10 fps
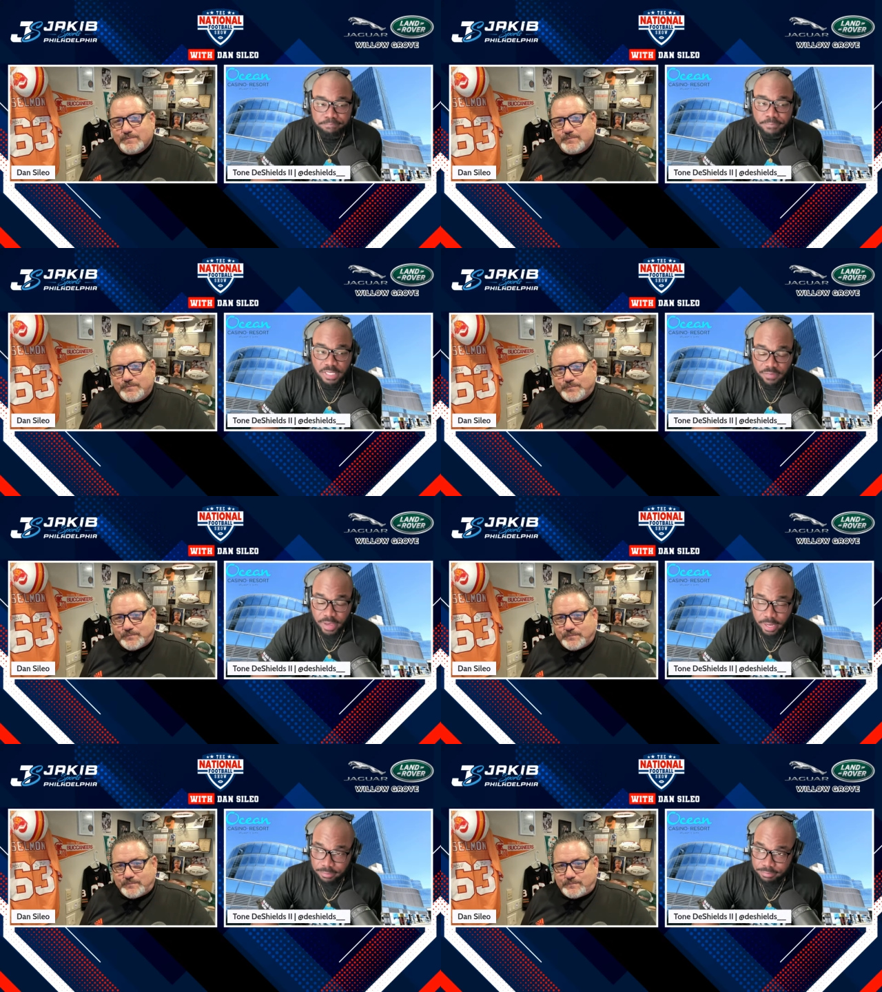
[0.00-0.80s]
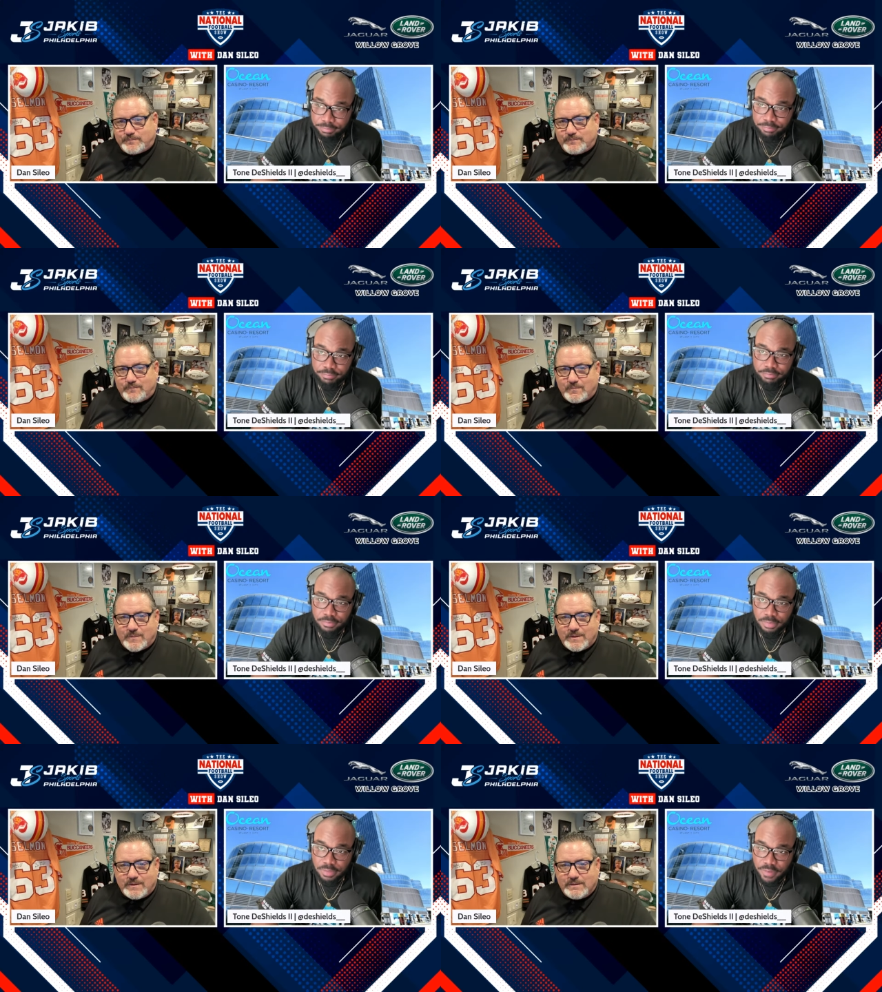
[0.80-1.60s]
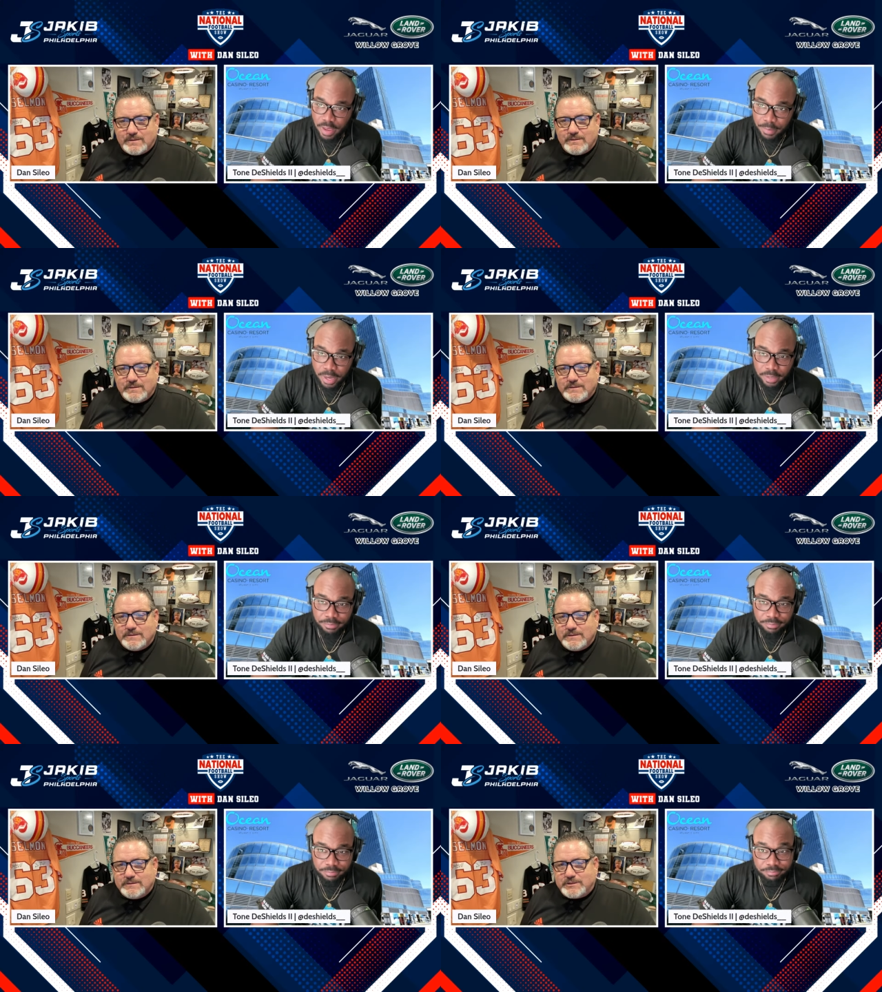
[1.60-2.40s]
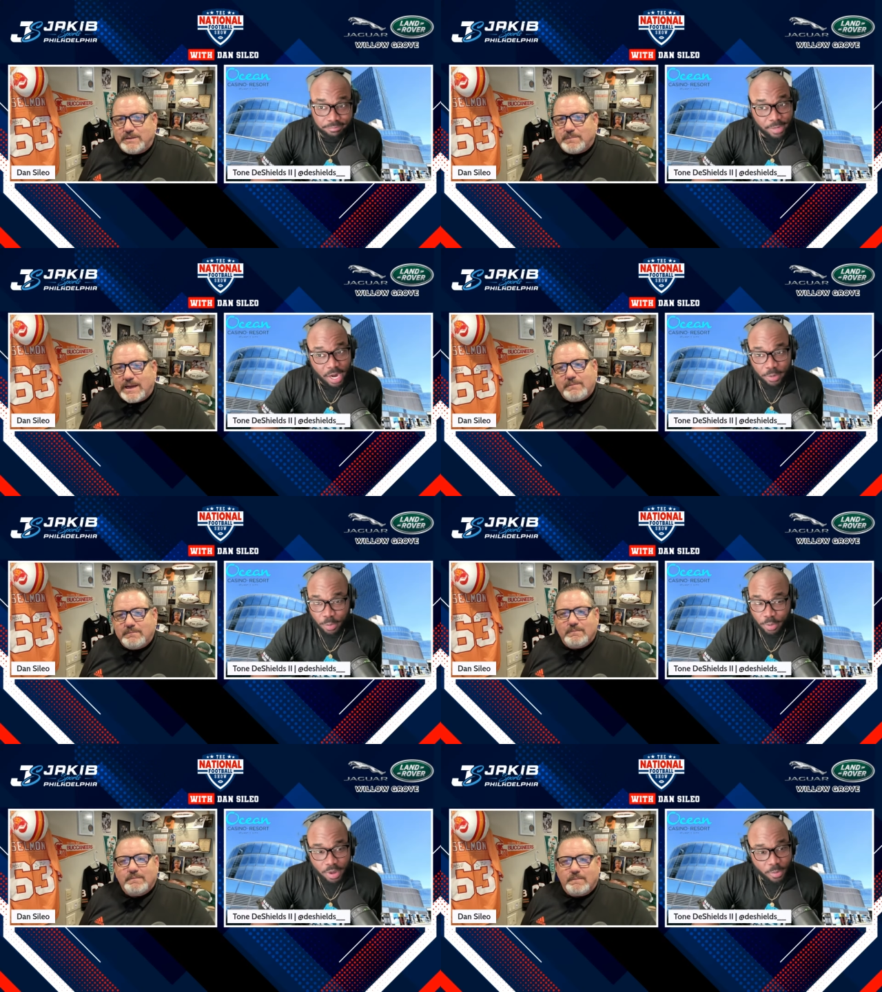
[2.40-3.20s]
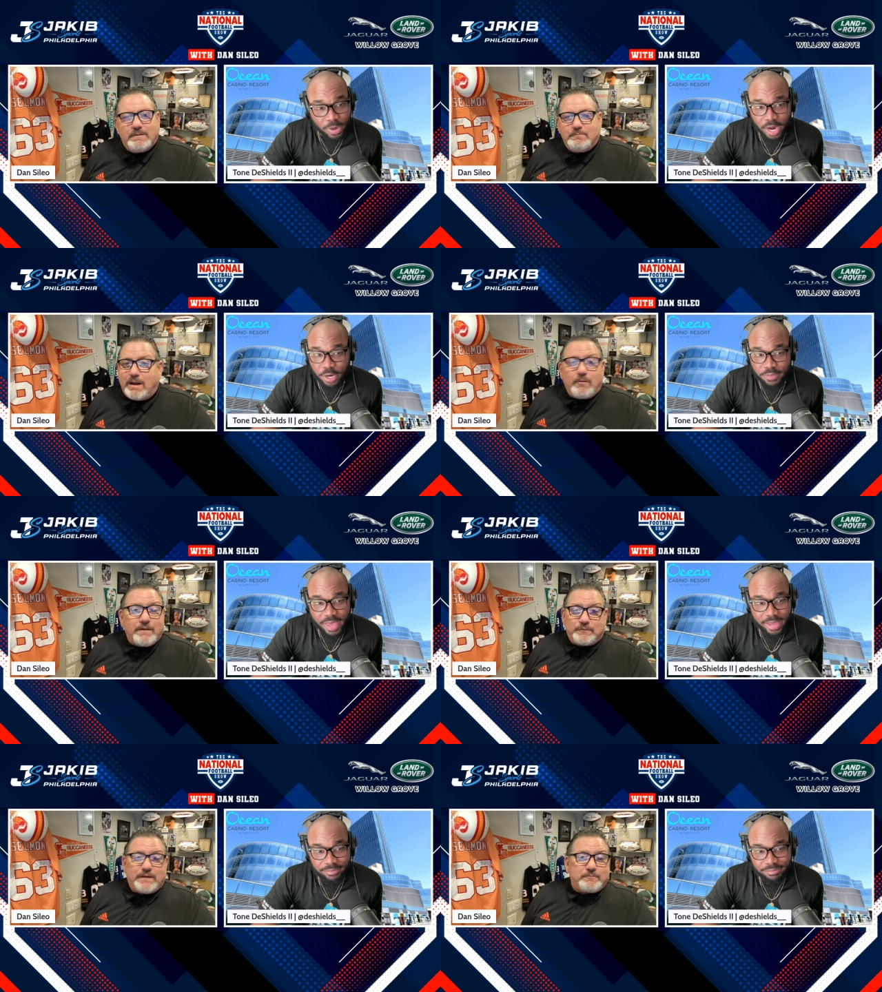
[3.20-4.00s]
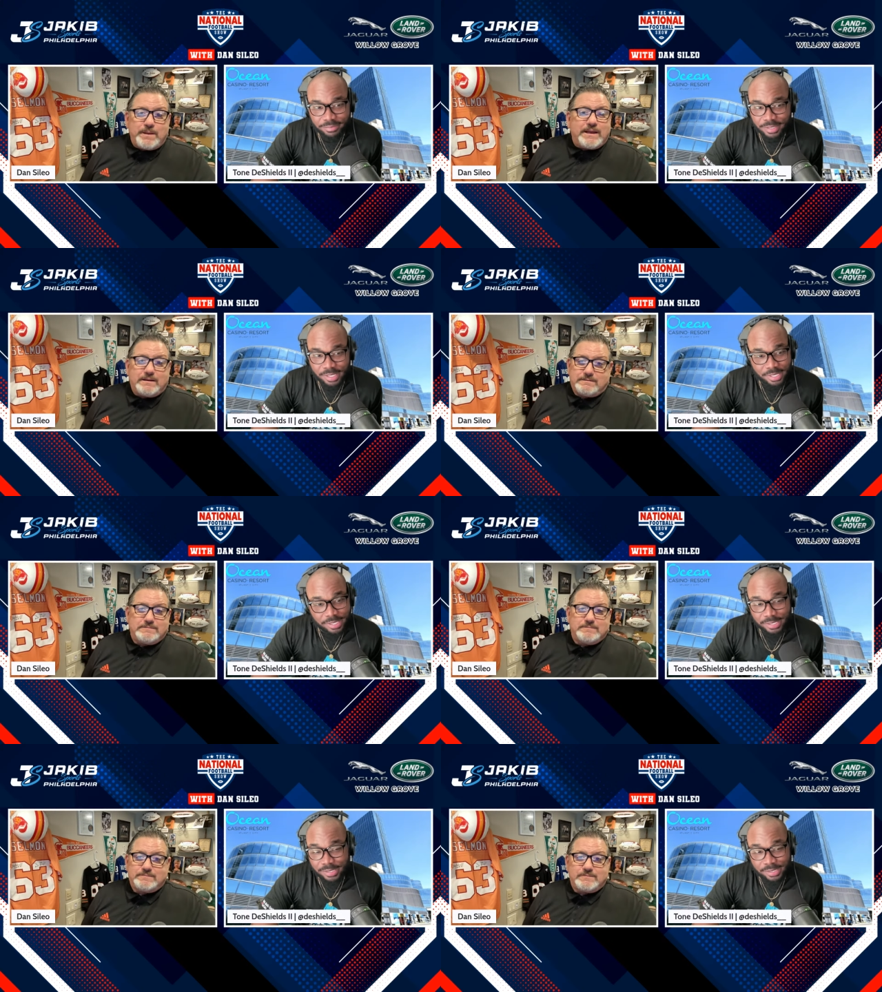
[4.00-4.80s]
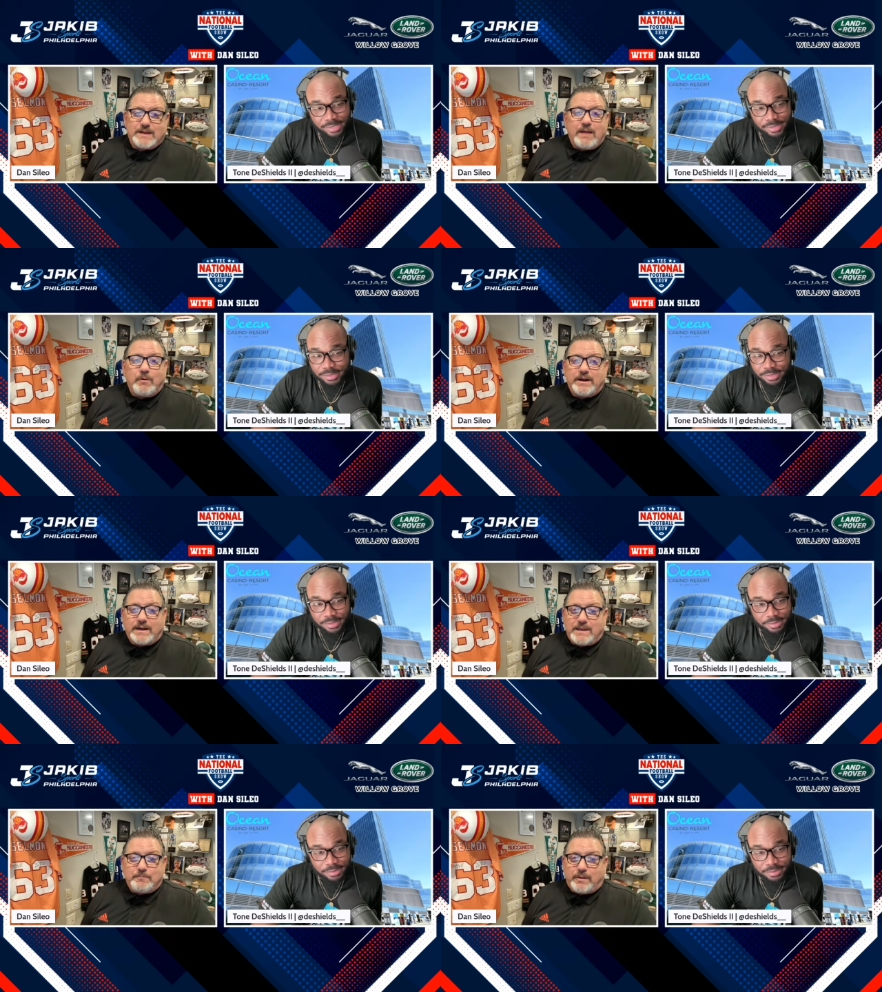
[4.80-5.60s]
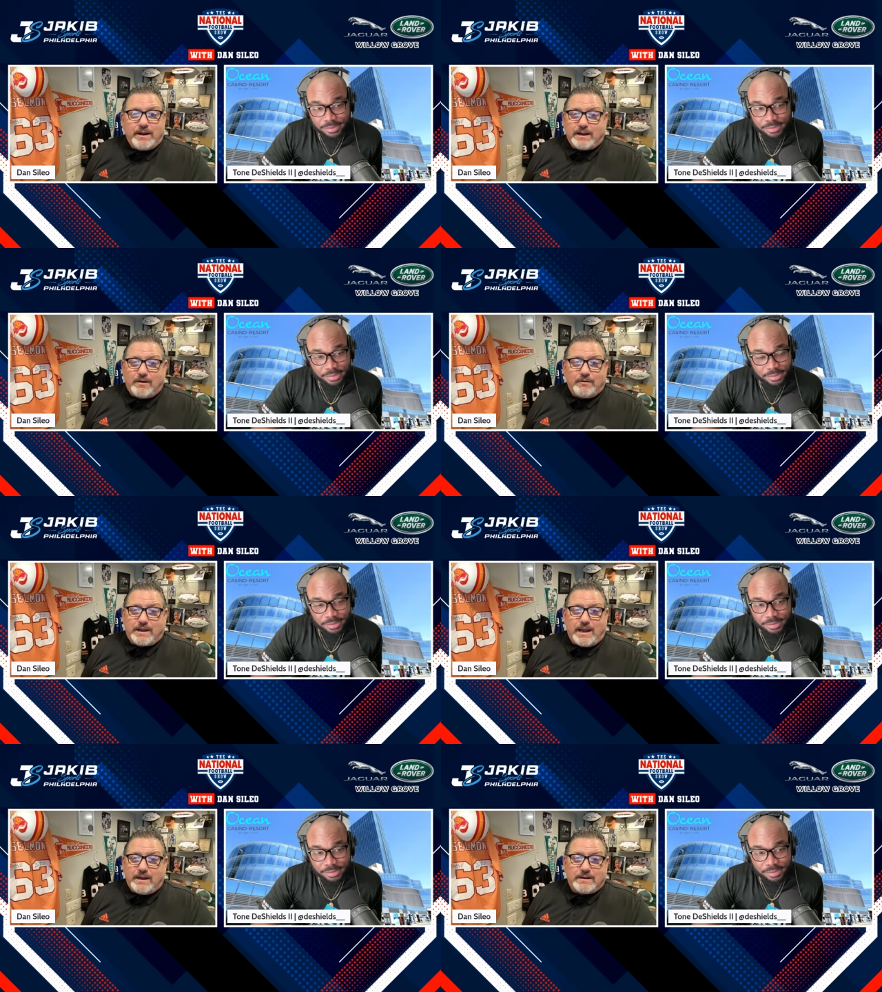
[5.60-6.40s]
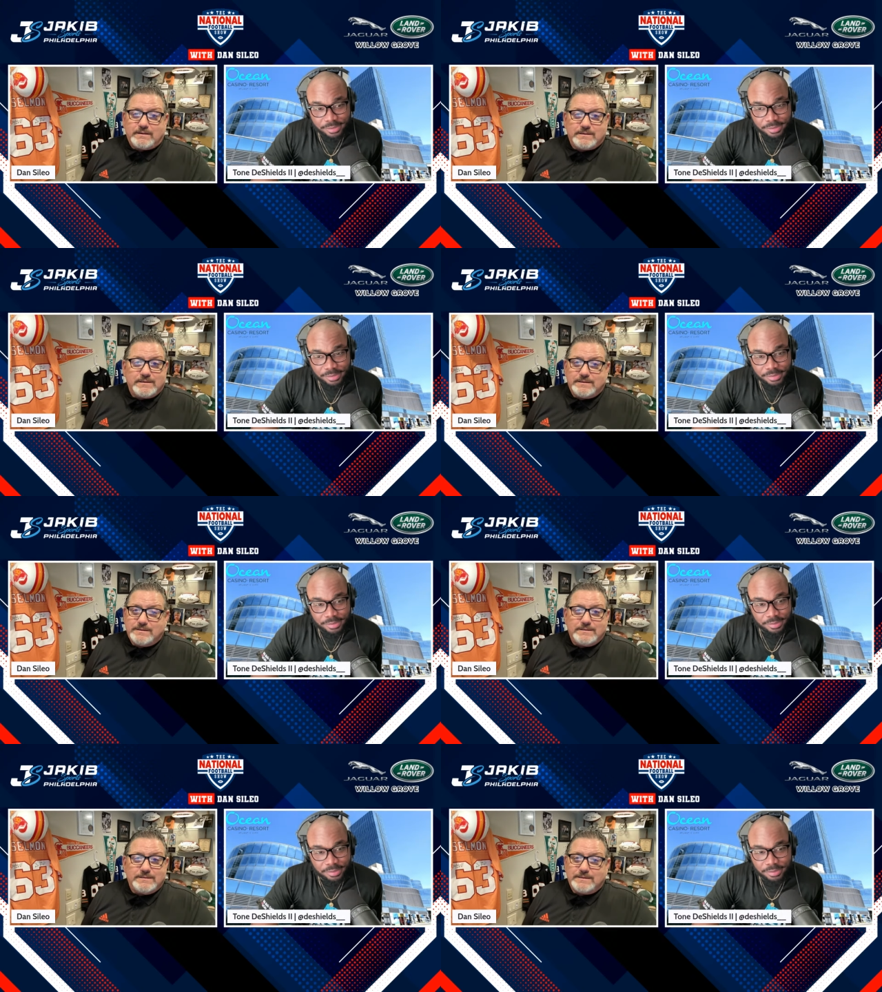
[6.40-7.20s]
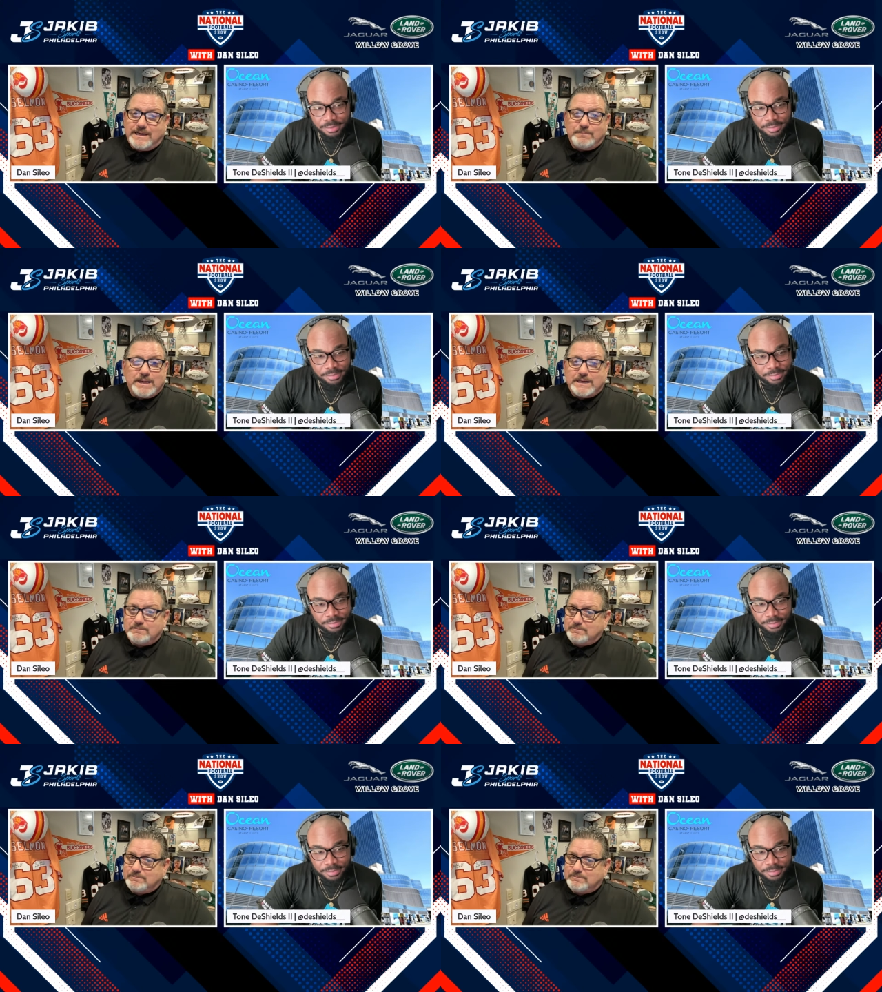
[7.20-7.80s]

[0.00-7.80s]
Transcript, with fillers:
Speaker 1: It's a fact. It's a fact, man.
Speaker 2: Shit, man. When I heard when I, I heard that, I wanted to keep playing. I go to Canada. Hey, man,